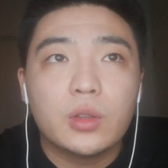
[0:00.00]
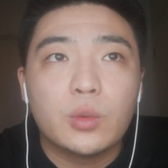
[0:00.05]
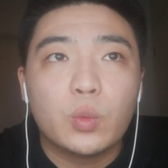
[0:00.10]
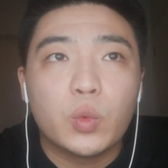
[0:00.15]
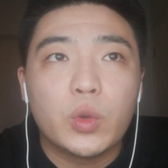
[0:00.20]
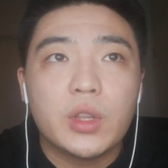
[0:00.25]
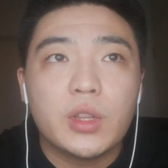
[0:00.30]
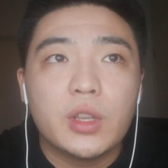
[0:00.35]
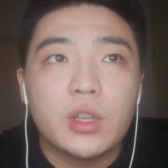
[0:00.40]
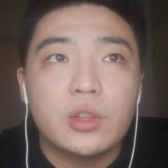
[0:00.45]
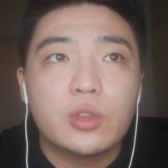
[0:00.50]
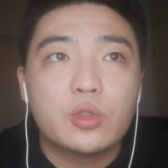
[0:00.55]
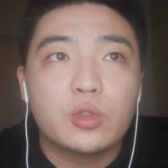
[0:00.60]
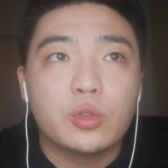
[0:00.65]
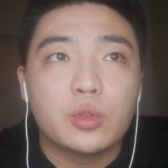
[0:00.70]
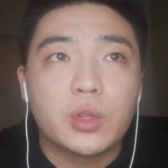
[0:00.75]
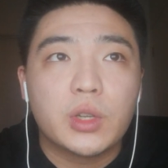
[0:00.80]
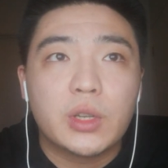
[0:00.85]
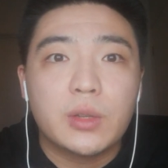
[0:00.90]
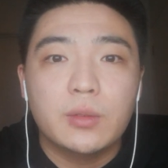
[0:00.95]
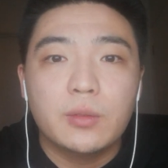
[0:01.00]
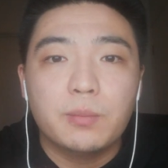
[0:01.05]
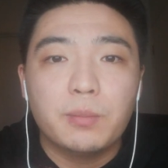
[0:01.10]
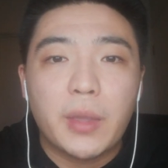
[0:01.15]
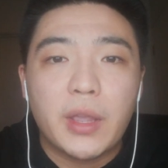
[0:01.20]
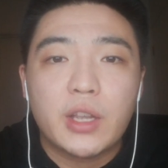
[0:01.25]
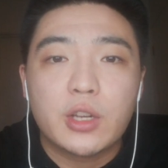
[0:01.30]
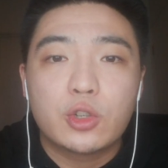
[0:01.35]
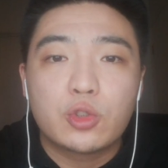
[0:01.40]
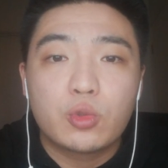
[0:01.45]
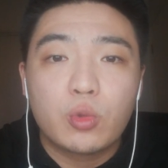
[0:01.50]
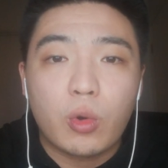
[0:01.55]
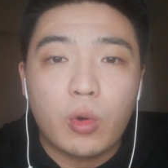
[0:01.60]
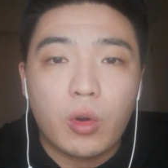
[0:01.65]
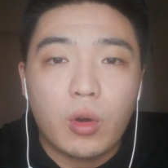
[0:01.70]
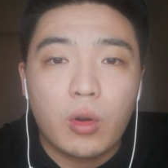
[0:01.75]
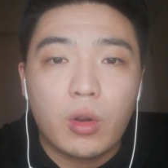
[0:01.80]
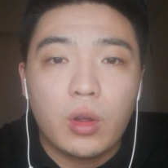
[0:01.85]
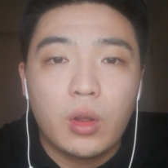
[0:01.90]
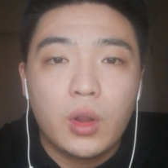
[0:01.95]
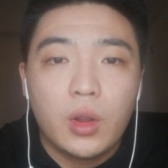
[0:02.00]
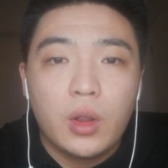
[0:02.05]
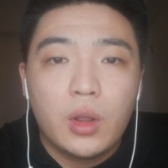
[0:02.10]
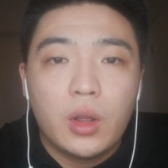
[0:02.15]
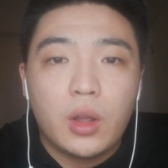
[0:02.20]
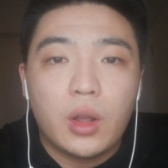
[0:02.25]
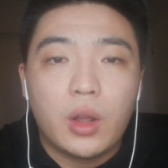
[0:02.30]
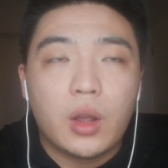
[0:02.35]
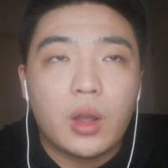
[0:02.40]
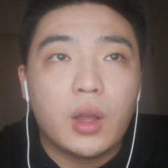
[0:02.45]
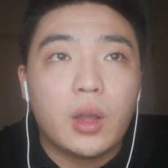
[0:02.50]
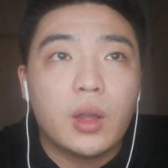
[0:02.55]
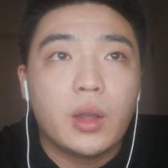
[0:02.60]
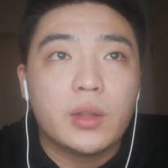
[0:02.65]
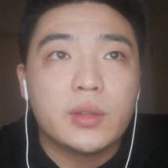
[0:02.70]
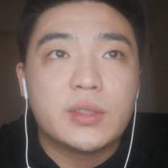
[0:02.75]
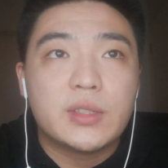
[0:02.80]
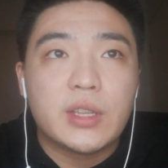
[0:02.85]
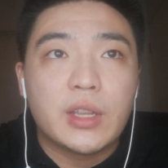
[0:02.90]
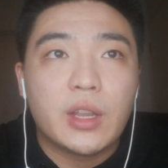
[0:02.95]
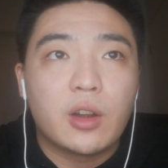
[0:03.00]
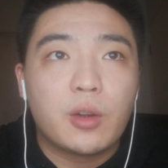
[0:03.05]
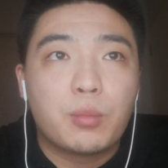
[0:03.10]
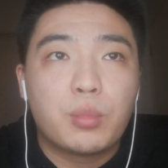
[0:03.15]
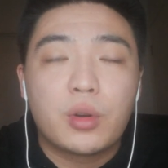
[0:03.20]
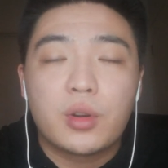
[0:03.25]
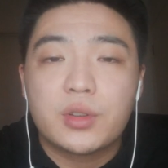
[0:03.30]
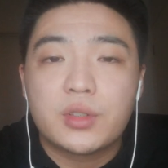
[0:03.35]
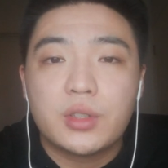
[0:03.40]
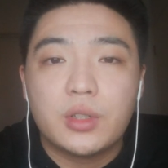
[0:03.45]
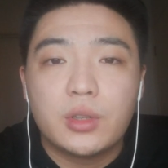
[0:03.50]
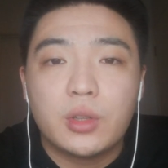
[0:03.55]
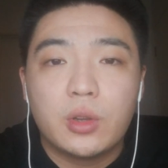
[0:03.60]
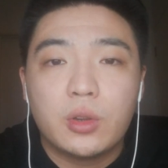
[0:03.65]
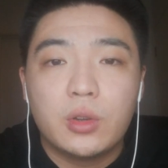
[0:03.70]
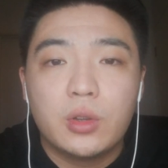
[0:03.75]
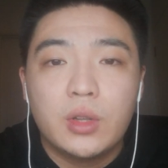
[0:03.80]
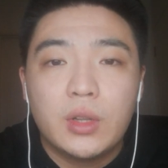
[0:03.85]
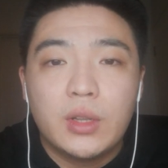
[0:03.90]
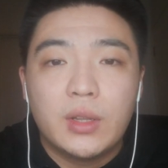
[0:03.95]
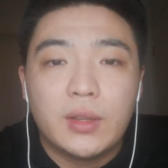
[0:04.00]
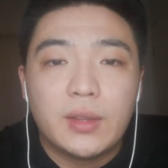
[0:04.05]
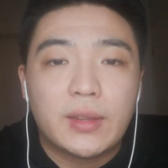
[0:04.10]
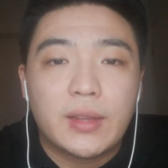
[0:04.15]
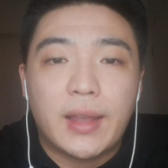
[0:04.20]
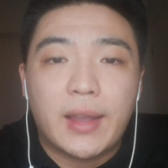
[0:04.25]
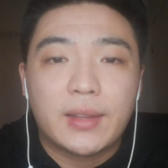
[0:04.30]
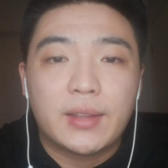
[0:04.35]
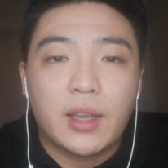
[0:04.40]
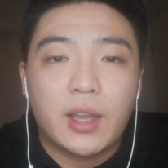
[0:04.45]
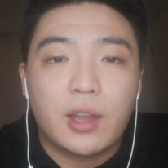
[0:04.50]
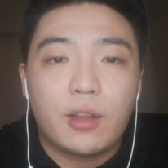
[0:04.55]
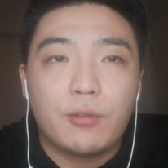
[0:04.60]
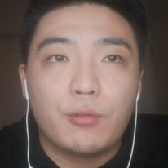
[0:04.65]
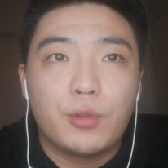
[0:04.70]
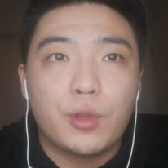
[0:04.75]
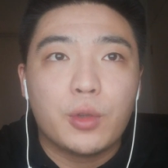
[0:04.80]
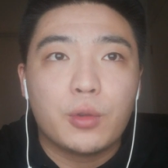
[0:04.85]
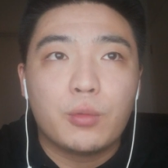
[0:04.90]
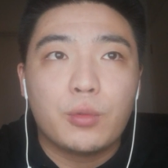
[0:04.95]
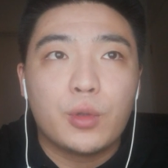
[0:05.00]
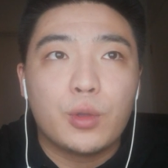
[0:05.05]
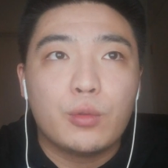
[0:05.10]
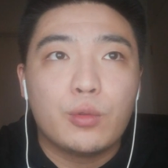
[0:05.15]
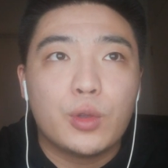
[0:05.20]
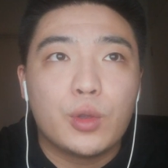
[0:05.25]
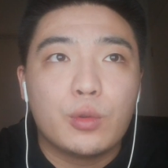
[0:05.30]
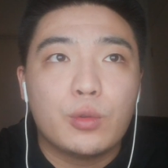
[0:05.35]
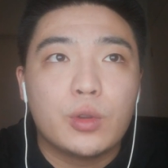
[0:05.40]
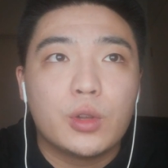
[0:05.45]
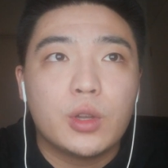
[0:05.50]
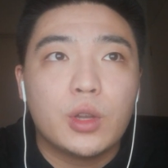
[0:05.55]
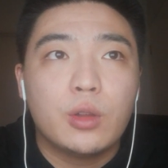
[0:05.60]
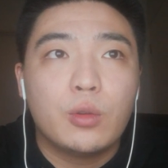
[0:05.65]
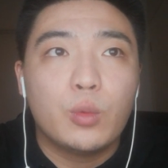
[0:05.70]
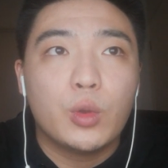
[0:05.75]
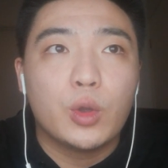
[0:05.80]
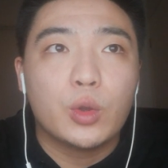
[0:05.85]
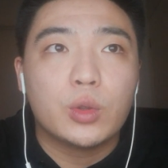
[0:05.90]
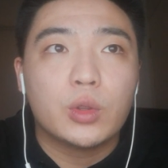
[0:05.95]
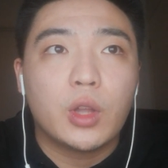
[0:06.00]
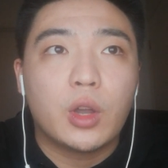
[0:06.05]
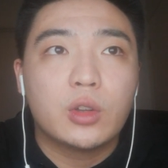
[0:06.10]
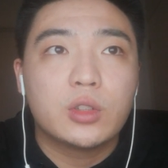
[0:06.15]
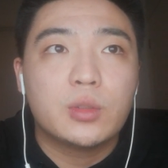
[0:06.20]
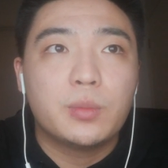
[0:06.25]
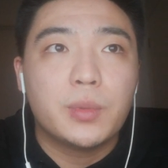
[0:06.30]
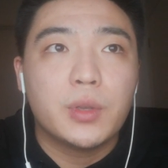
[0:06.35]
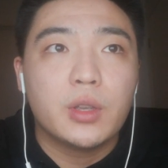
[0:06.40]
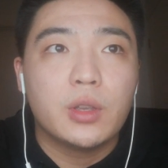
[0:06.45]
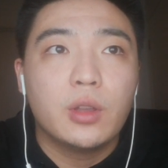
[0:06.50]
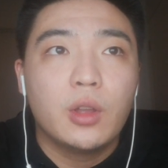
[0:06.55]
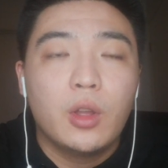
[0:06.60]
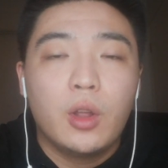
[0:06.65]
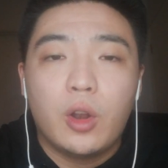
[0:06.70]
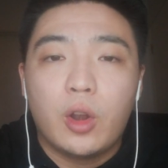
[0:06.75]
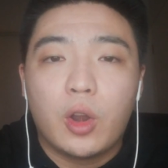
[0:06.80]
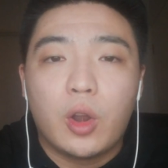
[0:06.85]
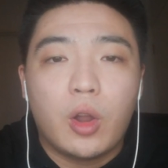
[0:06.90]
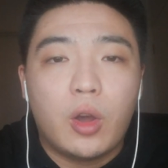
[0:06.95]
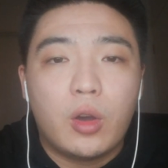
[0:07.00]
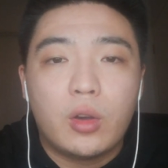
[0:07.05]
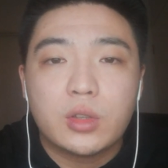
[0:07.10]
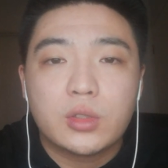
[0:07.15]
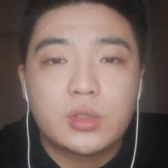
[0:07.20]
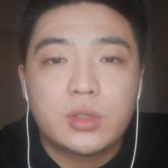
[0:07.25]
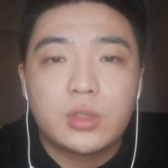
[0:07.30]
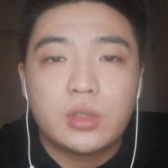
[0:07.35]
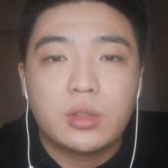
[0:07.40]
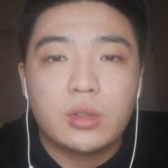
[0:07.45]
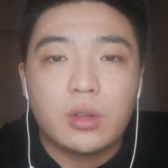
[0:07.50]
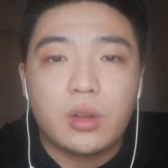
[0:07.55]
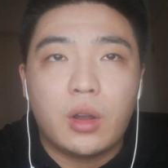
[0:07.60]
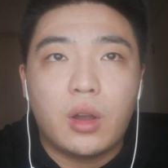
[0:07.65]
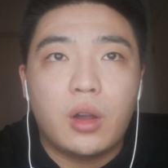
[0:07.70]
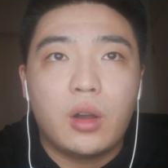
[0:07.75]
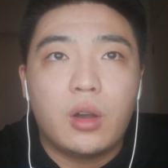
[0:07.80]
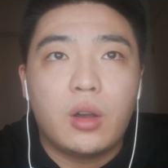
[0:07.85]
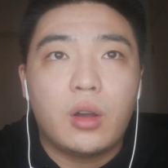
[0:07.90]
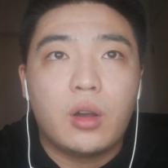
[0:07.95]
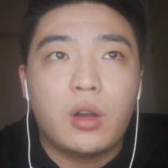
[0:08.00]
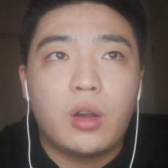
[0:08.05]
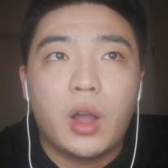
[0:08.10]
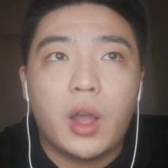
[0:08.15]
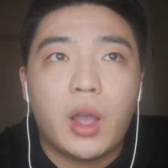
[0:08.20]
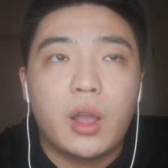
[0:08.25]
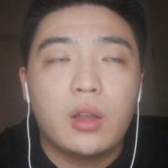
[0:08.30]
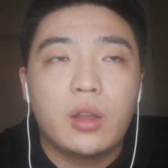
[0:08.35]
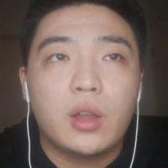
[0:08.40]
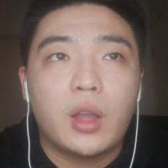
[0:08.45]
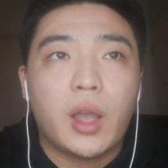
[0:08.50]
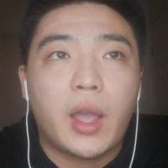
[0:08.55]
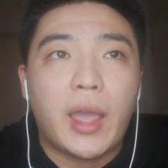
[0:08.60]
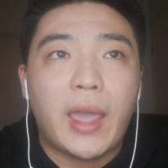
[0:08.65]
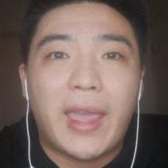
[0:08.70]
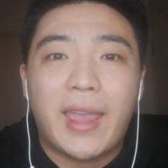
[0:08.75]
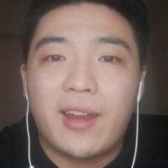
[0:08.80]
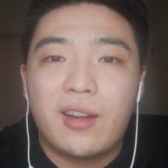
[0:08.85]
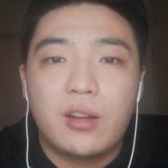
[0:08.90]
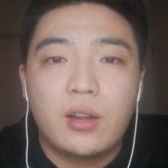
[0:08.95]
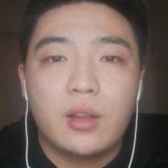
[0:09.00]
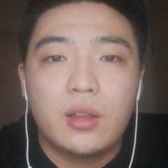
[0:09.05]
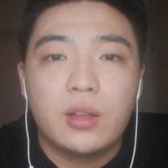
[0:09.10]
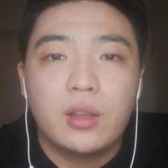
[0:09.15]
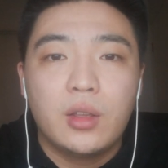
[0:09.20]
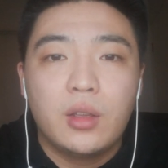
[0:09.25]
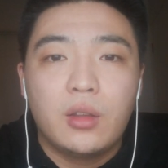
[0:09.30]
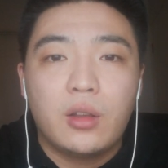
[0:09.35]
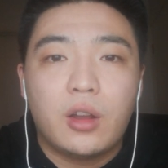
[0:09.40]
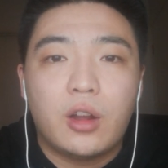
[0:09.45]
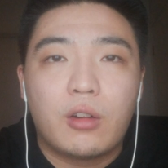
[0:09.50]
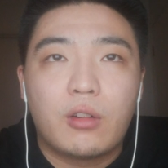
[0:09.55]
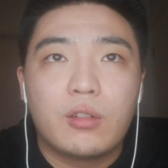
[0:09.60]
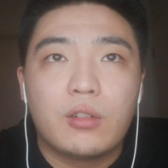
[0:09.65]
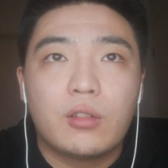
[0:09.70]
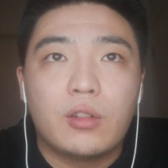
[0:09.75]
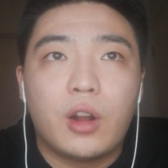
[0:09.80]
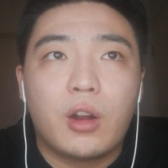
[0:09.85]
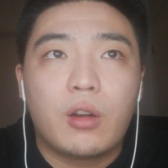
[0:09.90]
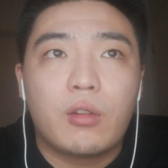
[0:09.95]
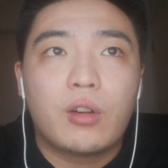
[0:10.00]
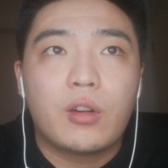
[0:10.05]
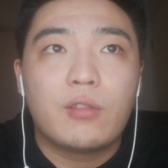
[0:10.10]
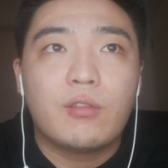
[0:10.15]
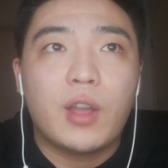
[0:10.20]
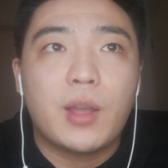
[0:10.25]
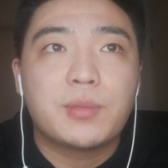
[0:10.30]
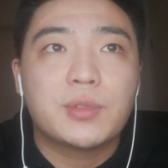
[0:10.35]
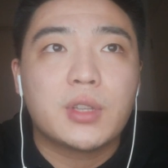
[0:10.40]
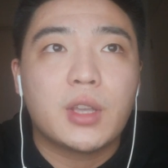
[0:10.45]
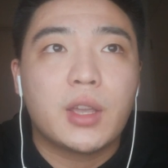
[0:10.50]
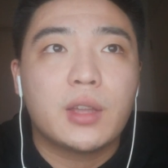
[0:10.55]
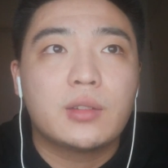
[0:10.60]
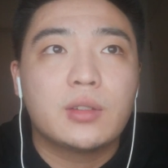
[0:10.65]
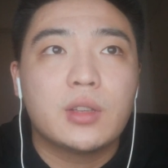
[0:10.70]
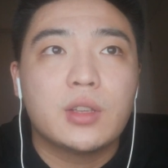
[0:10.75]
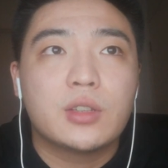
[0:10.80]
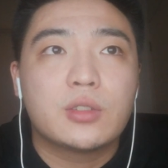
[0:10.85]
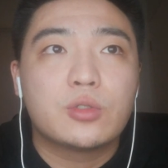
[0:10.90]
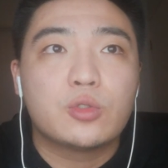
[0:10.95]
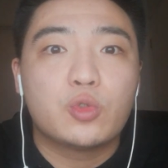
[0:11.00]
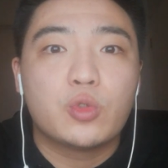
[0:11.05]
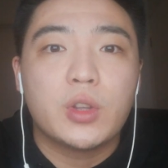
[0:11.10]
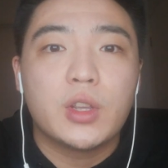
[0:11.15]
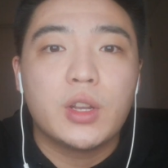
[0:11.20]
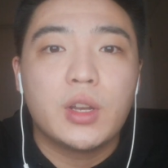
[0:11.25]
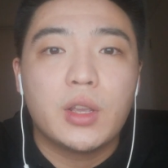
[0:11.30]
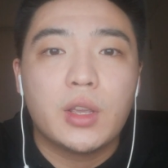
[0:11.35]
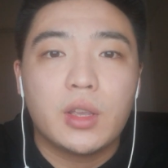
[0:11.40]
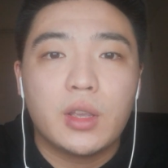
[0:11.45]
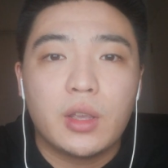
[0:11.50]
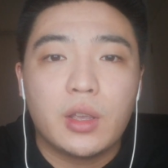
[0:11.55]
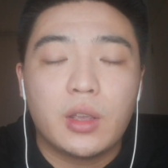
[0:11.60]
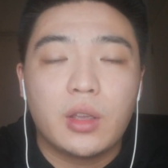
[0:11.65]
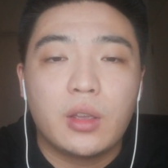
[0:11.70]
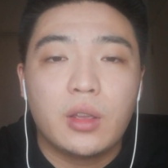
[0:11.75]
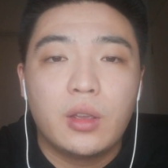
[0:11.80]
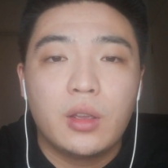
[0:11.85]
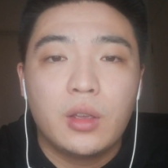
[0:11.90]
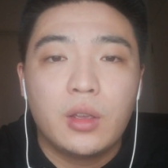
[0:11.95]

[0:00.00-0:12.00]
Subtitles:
we need to make sure their personal data will not be lost or hired. Our website is really